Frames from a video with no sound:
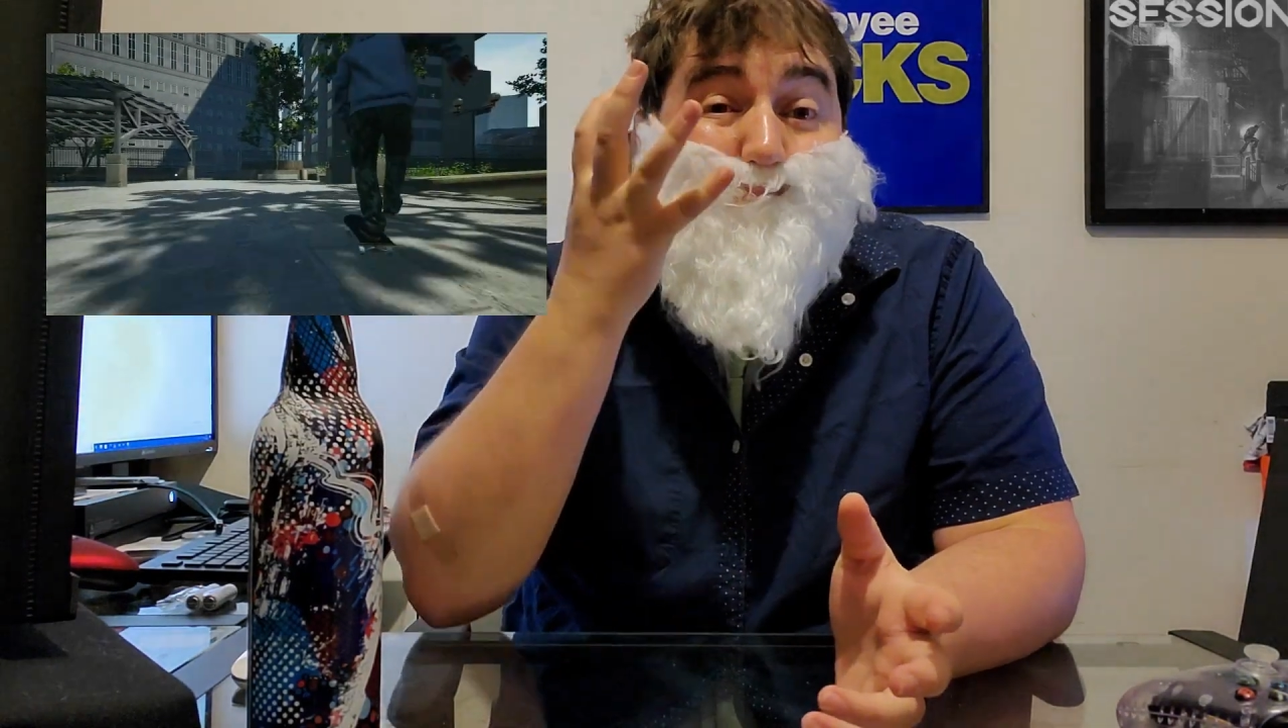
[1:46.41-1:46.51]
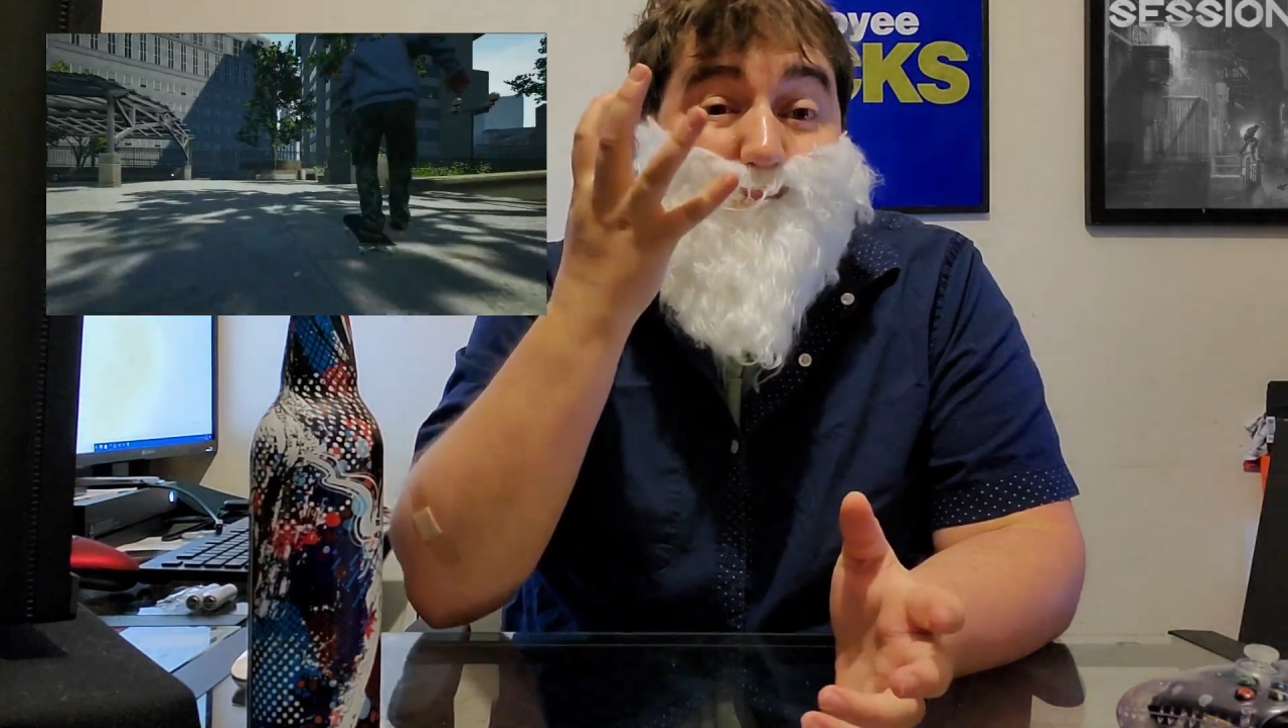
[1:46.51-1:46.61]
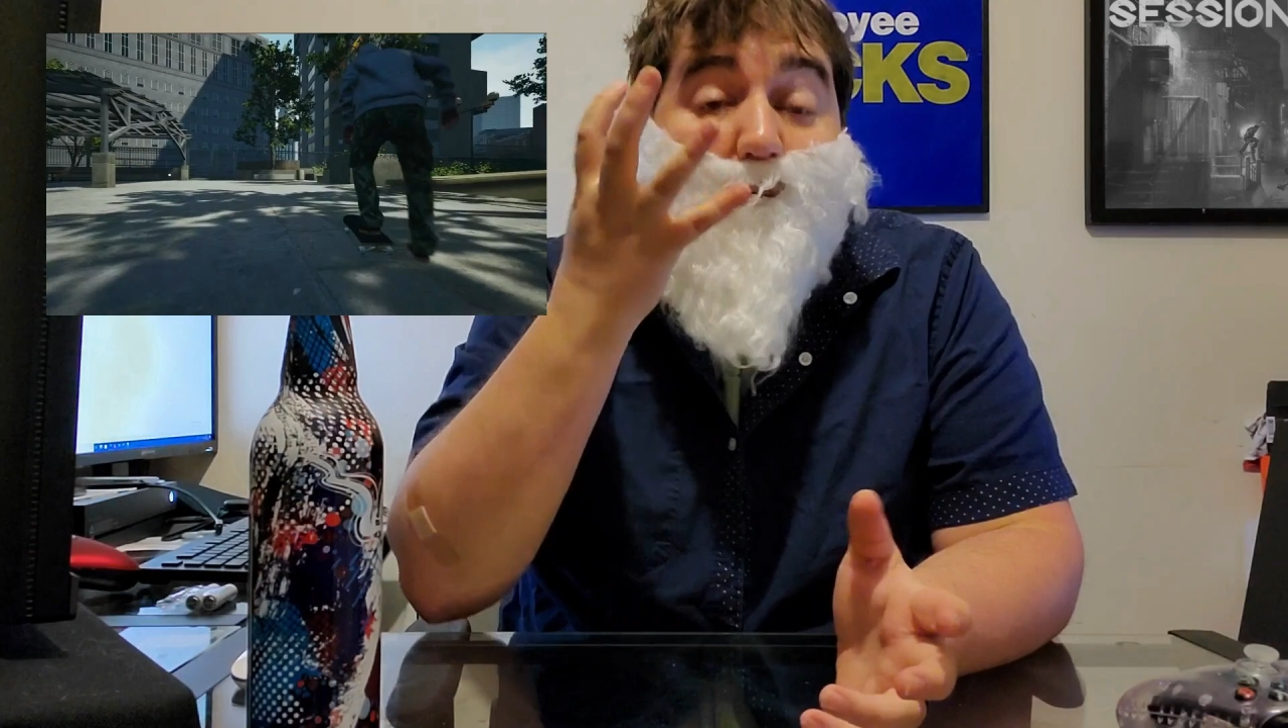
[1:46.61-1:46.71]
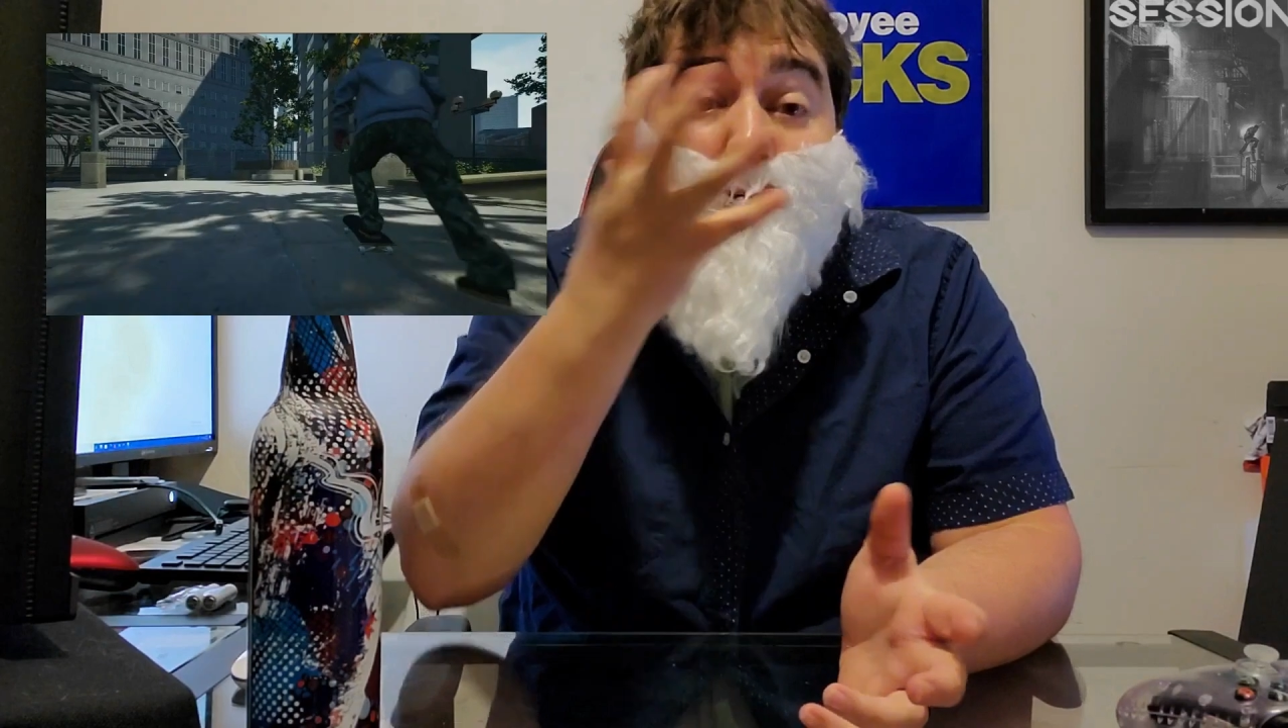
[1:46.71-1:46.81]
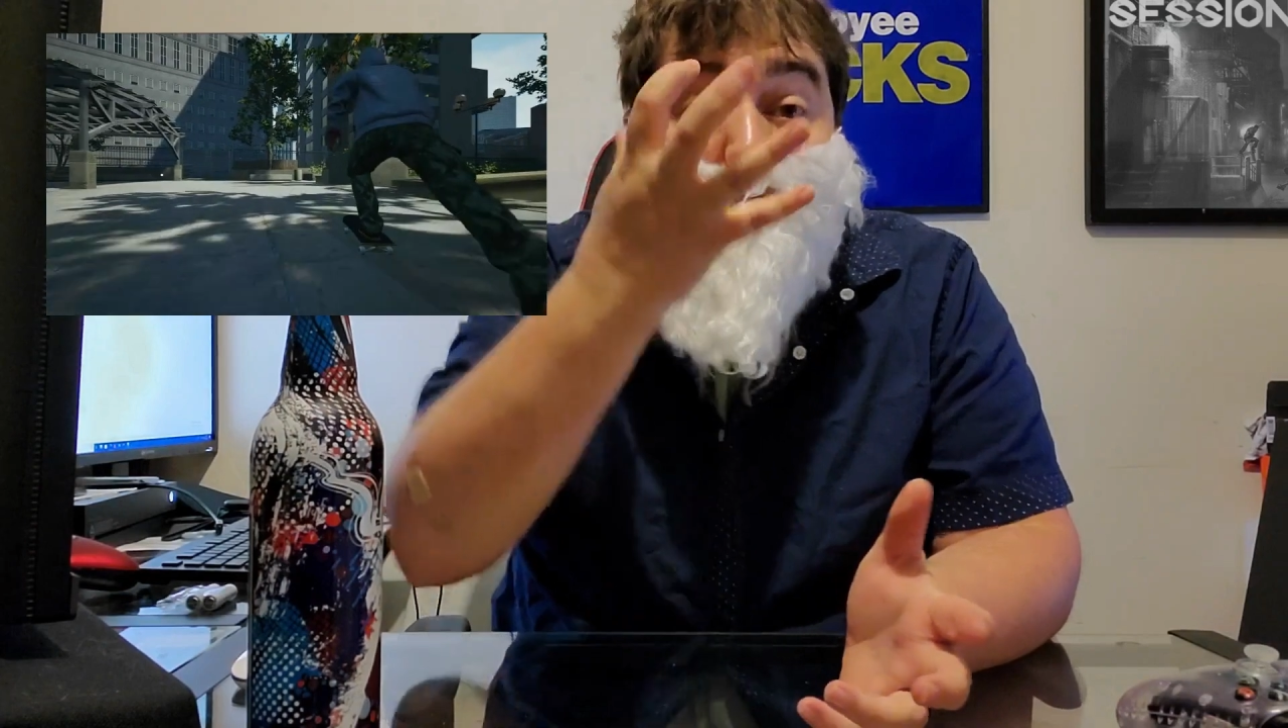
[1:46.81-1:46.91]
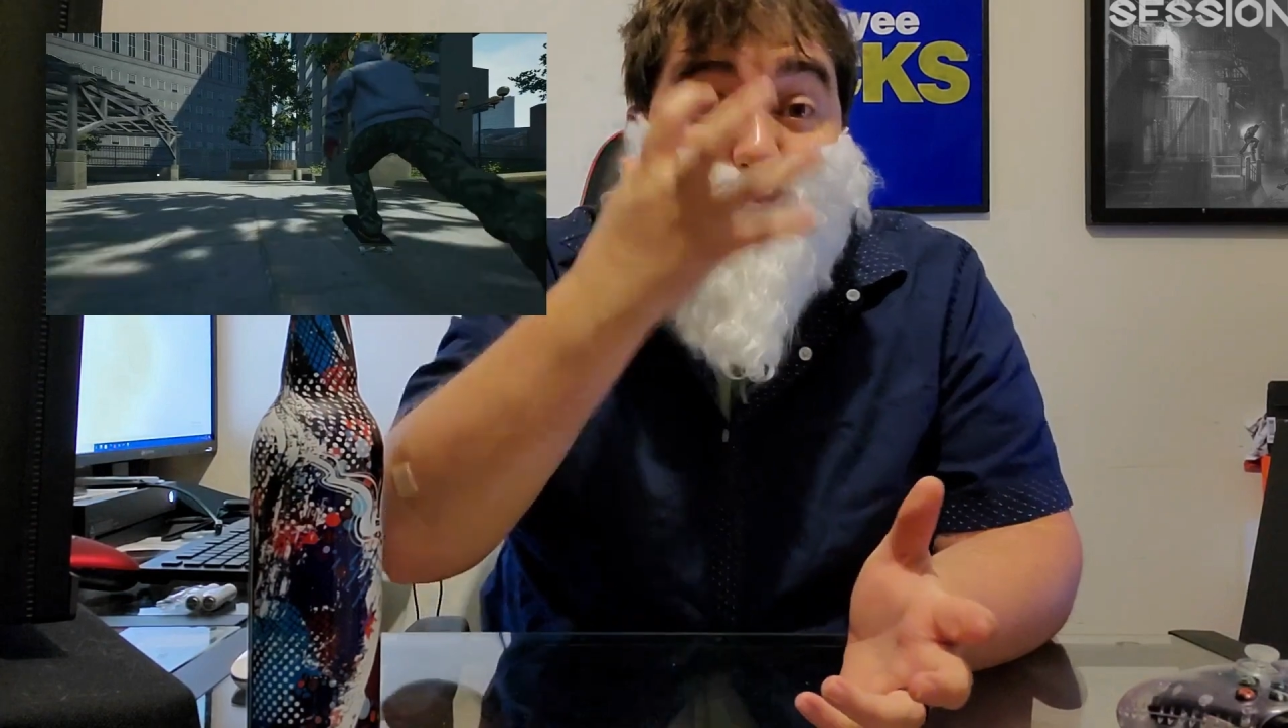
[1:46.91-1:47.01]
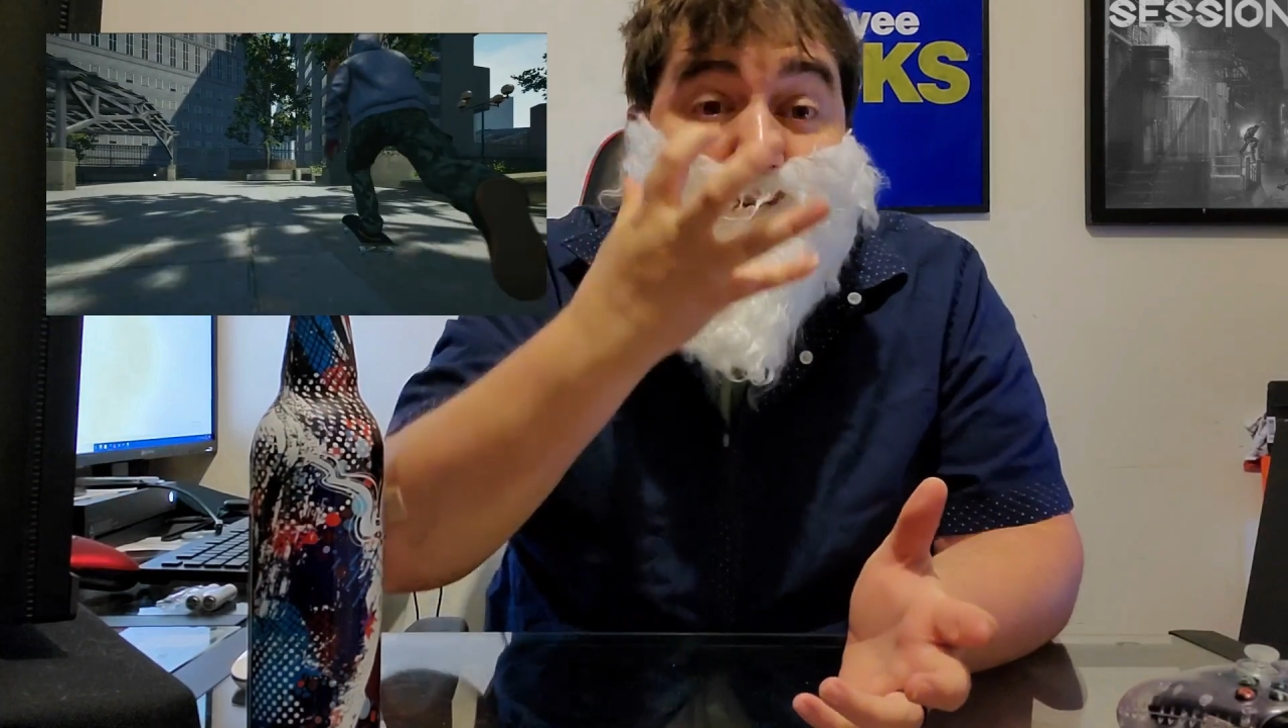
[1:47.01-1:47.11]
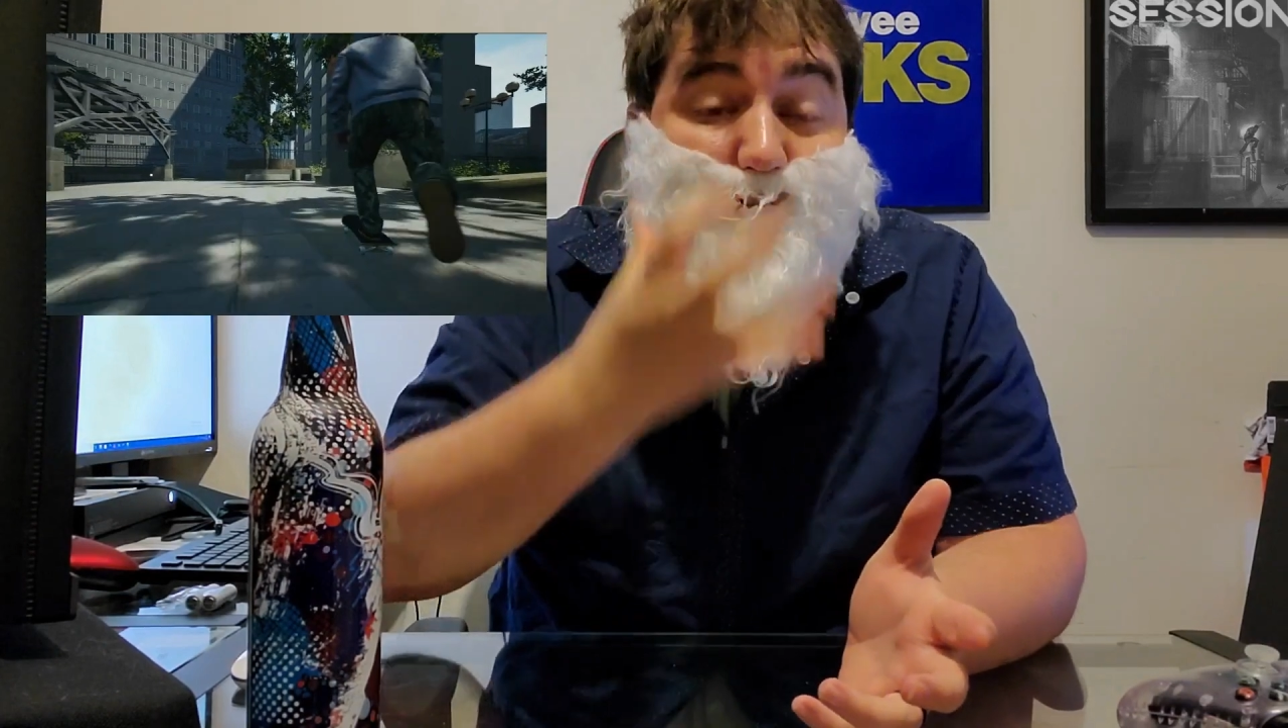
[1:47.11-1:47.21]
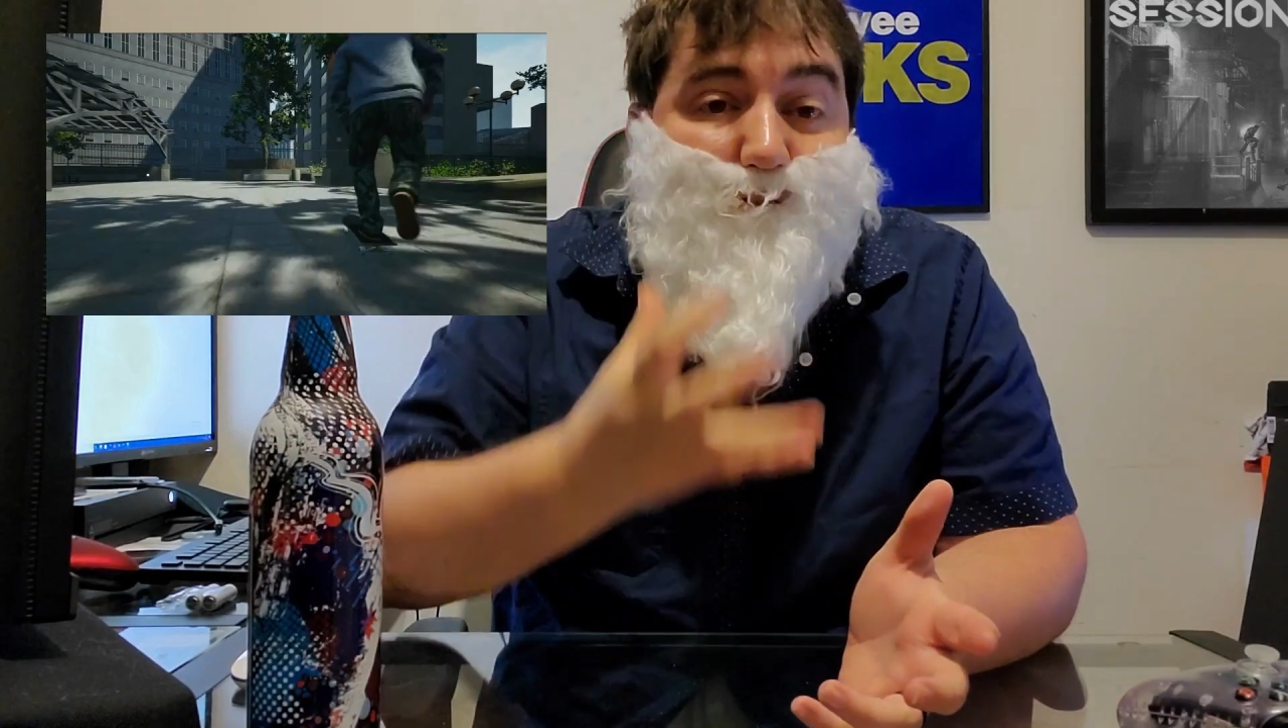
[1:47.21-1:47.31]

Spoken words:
concrete to